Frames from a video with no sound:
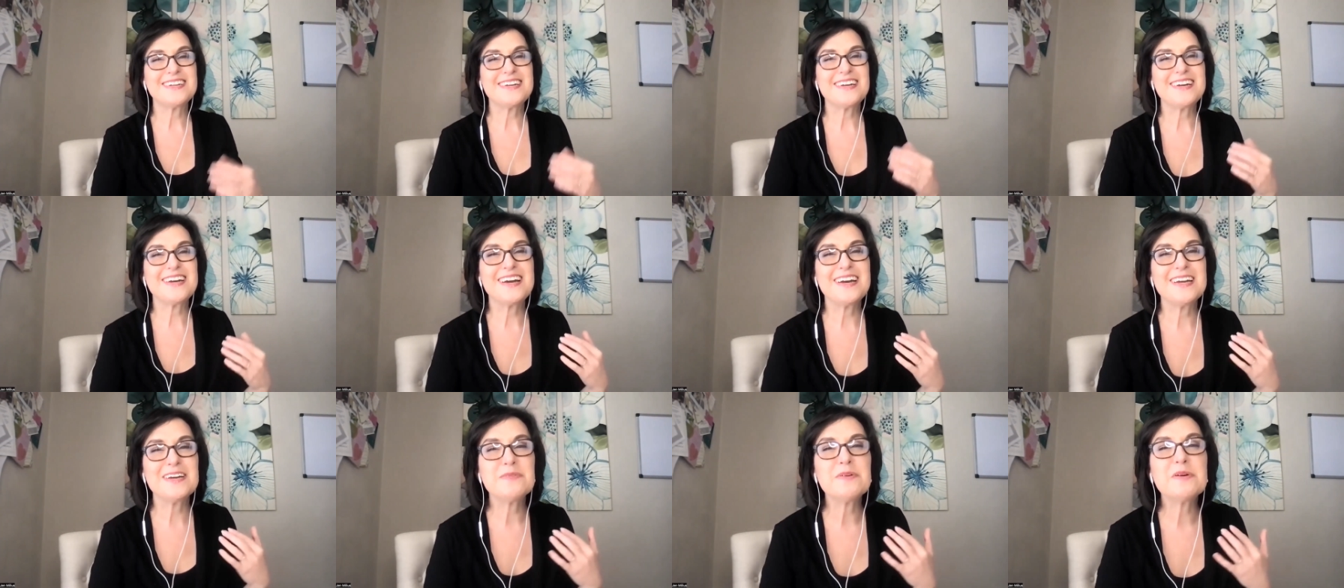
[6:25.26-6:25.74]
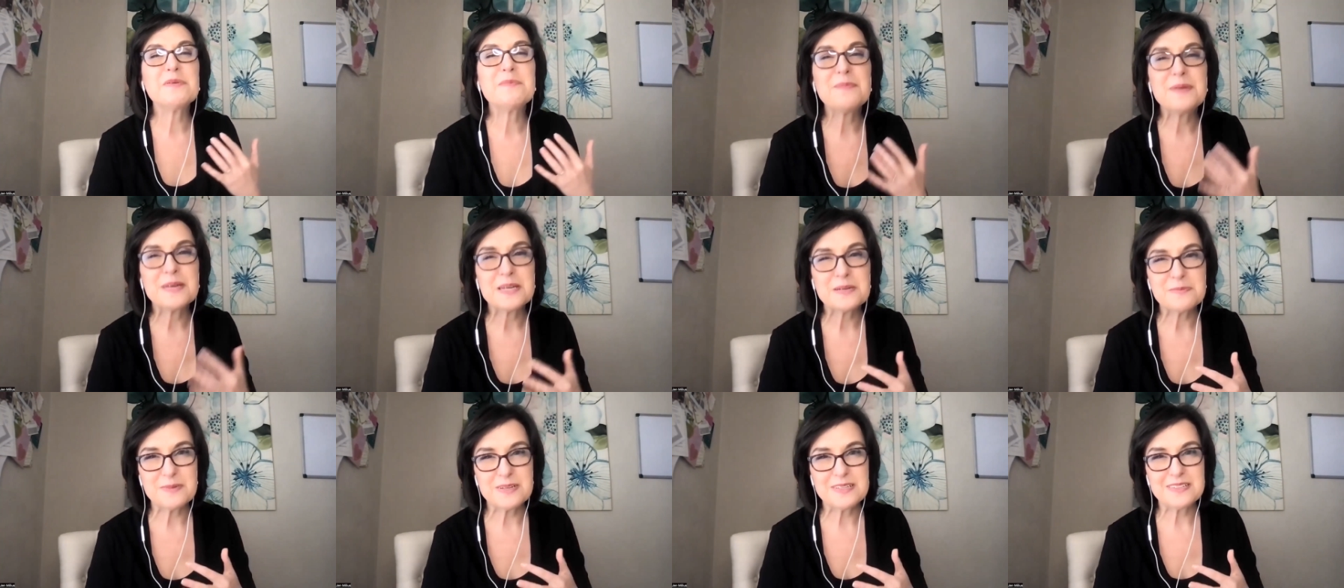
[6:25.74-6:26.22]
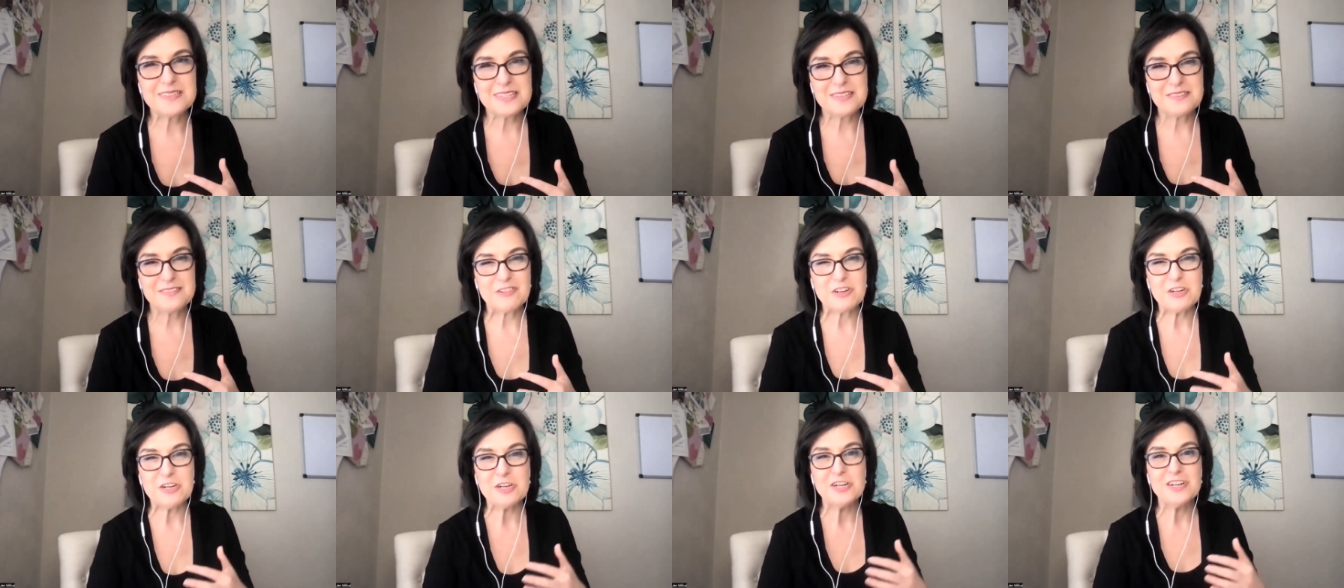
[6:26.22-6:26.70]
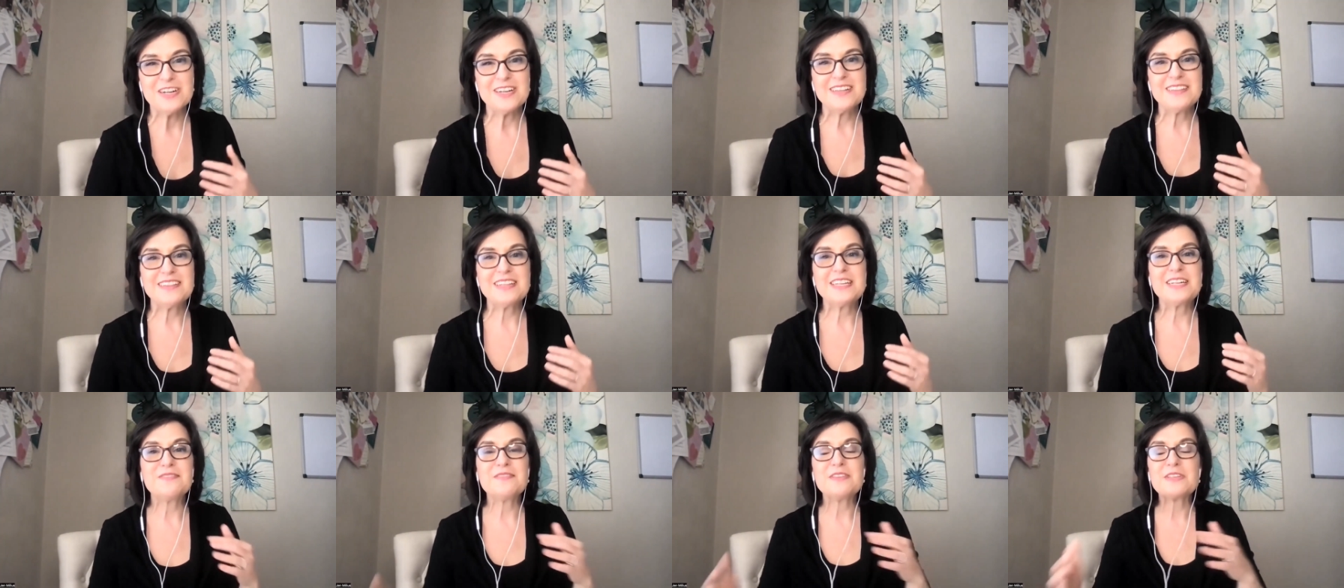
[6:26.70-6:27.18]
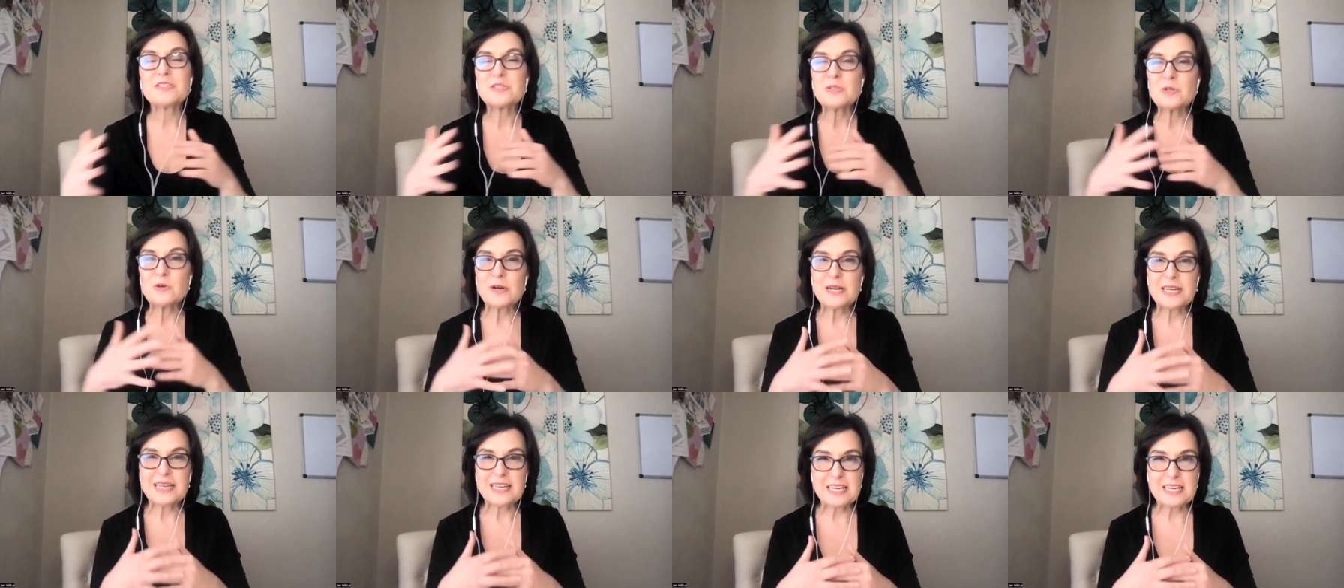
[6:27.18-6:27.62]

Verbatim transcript: I am a big believer that if the story